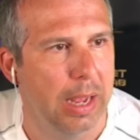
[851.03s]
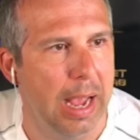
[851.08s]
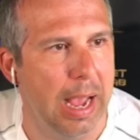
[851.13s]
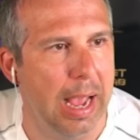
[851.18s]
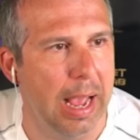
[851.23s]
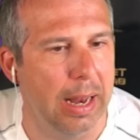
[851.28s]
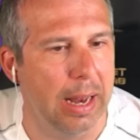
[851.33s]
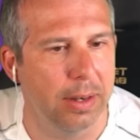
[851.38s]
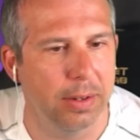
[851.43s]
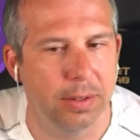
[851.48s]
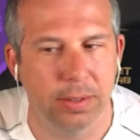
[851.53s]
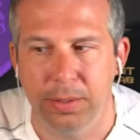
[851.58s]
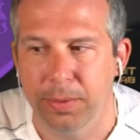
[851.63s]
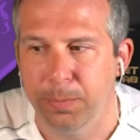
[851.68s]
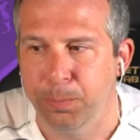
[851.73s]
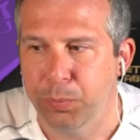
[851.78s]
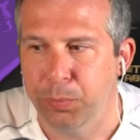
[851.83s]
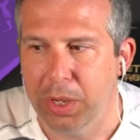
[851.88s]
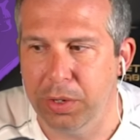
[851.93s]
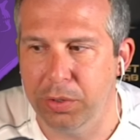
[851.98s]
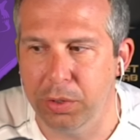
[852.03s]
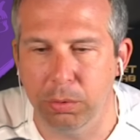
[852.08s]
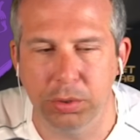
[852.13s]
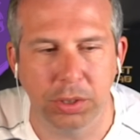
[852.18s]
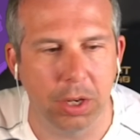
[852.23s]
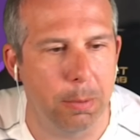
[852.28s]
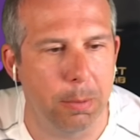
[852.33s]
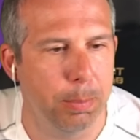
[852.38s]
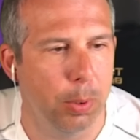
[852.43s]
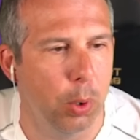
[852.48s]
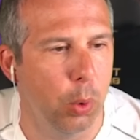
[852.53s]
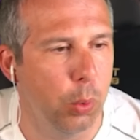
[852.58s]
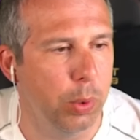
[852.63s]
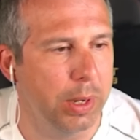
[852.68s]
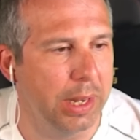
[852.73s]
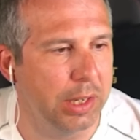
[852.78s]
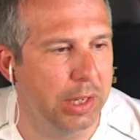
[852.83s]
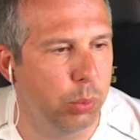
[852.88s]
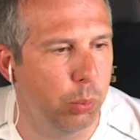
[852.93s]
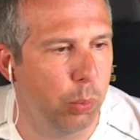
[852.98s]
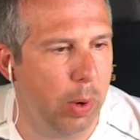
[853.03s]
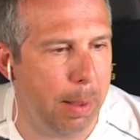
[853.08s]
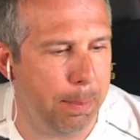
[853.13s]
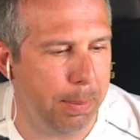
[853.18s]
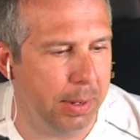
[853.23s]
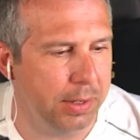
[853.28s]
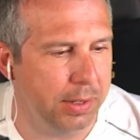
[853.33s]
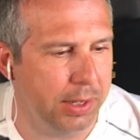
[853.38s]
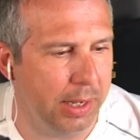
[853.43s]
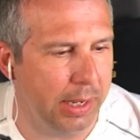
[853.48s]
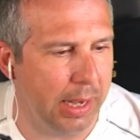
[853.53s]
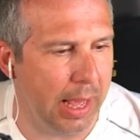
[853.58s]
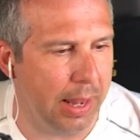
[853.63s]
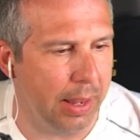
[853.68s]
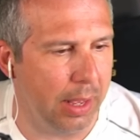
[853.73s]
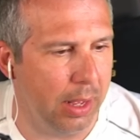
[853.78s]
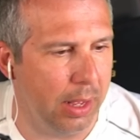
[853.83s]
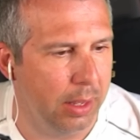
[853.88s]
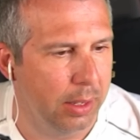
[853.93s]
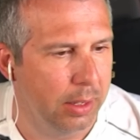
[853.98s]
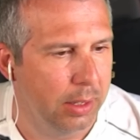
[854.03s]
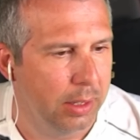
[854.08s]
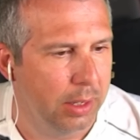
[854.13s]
And he's also pulled his weapon together